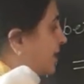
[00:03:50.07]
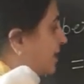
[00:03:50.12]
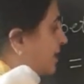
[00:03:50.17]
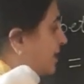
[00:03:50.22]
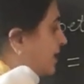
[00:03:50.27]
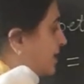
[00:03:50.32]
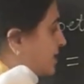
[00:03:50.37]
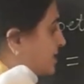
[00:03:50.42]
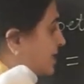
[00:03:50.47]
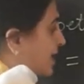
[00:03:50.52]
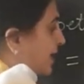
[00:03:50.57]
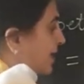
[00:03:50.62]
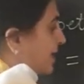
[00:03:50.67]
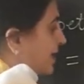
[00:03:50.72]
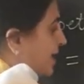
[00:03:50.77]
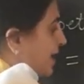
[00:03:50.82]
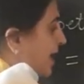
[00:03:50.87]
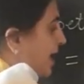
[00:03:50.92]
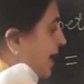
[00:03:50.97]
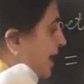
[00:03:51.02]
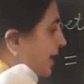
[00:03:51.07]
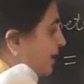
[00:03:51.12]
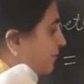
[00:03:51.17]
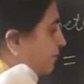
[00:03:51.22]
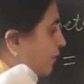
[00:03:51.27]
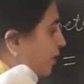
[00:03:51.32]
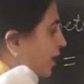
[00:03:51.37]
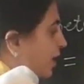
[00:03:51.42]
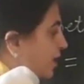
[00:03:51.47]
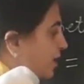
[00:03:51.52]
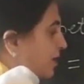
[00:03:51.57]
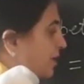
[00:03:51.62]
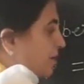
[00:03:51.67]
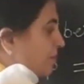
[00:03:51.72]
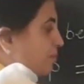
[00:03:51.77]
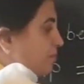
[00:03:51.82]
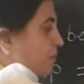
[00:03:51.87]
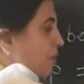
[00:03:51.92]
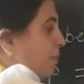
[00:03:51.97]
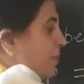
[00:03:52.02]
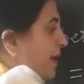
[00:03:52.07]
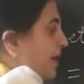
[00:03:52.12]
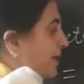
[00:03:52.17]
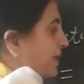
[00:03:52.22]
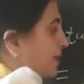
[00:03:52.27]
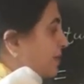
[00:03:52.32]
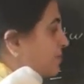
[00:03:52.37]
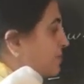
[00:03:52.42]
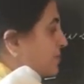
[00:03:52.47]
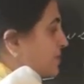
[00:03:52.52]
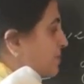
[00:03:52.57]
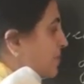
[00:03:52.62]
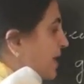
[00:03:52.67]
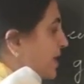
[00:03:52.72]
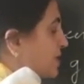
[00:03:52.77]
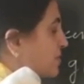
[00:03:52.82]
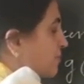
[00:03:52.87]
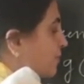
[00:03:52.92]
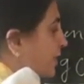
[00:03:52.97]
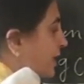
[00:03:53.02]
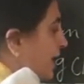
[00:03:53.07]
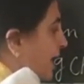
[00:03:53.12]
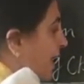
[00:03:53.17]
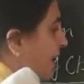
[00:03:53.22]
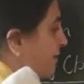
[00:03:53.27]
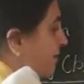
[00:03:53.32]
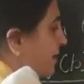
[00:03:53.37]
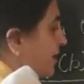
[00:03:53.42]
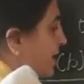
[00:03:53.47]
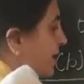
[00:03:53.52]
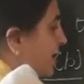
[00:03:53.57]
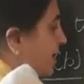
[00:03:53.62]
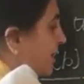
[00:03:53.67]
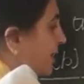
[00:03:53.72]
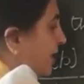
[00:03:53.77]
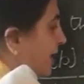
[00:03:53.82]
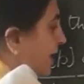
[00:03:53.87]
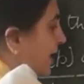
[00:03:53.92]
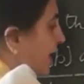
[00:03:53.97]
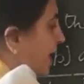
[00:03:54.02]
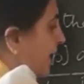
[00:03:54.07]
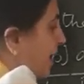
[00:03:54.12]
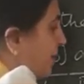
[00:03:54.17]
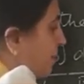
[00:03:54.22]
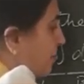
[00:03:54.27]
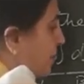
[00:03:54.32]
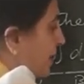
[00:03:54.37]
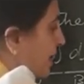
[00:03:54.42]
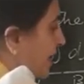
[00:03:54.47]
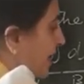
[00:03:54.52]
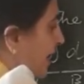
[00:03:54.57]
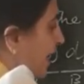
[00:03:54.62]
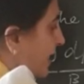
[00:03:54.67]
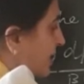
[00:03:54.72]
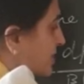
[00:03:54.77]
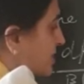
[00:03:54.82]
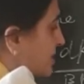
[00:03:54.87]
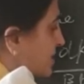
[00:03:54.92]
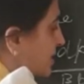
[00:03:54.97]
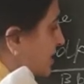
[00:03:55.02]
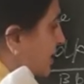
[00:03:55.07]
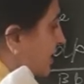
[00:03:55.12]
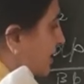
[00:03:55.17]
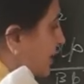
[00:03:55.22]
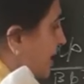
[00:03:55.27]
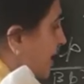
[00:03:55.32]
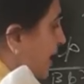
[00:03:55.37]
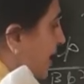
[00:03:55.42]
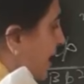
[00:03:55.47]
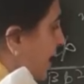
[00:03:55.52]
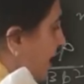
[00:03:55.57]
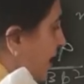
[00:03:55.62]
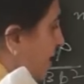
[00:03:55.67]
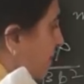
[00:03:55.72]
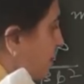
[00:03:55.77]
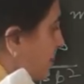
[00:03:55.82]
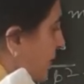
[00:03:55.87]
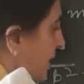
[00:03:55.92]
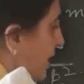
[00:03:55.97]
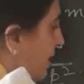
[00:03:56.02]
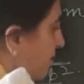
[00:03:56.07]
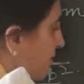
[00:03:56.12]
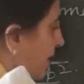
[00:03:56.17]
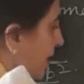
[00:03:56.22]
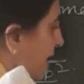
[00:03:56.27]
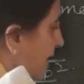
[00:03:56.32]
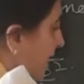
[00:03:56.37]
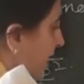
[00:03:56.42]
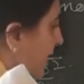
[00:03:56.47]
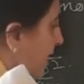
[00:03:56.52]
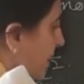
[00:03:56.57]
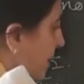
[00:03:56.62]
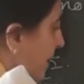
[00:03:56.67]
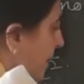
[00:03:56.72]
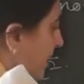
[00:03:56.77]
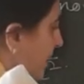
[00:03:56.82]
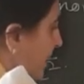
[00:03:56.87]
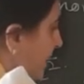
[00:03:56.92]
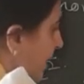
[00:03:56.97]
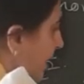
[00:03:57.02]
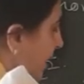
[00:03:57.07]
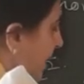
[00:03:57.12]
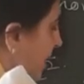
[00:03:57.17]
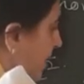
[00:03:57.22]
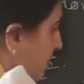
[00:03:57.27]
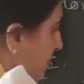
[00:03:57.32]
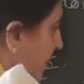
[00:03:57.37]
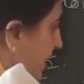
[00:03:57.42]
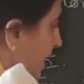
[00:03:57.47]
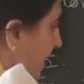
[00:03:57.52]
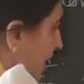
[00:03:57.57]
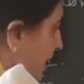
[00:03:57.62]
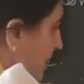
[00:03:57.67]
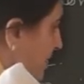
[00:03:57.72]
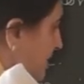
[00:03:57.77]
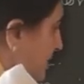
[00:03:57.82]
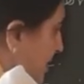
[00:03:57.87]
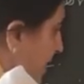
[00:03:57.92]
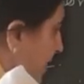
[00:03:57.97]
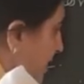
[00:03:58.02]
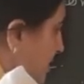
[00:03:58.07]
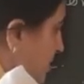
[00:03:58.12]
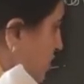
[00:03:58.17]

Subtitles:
dz, and for momentum space we have dpx, dpy, dpz.